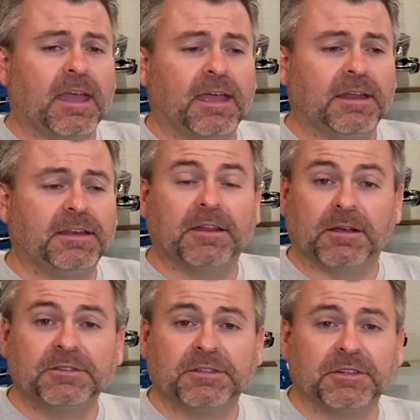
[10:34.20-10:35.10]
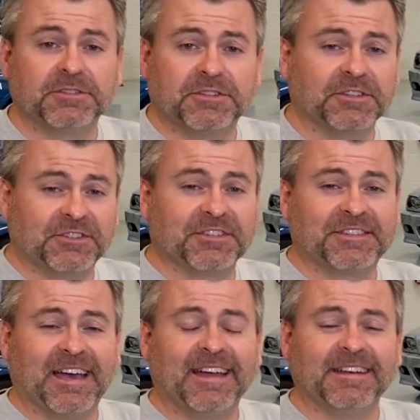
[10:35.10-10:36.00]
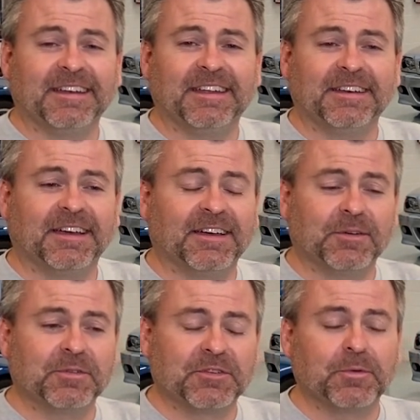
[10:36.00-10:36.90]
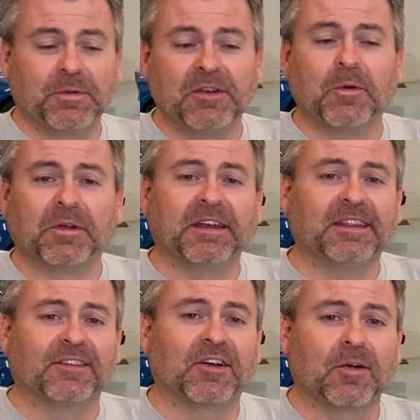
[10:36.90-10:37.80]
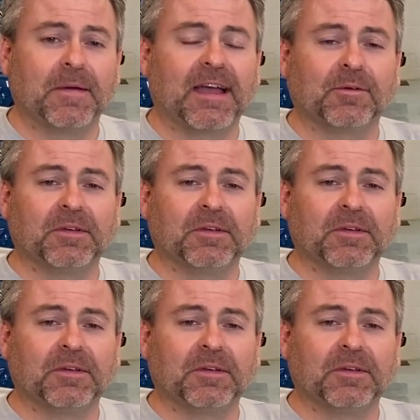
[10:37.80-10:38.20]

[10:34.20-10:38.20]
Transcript: And he does do just that, and so we know we're getting the car back,